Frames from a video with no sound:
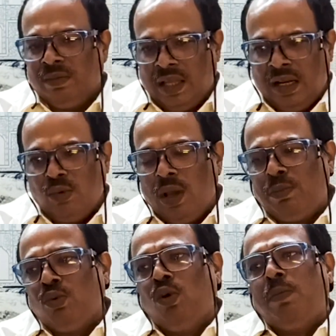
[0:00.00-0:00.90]
Then we
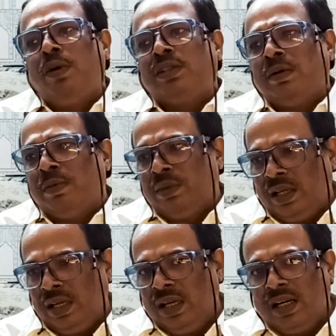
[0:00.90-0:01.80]
have to go for some of
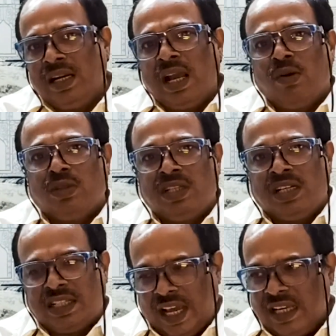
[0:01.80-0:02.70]
the
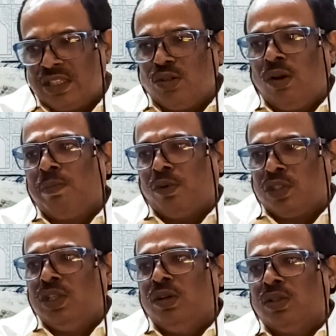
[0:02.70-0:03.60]
diagnostic tests or
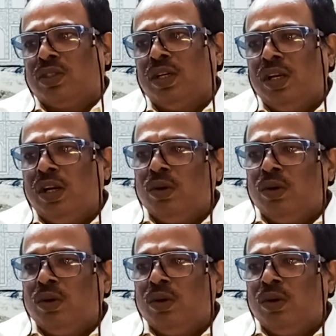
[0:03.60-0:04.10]
procedures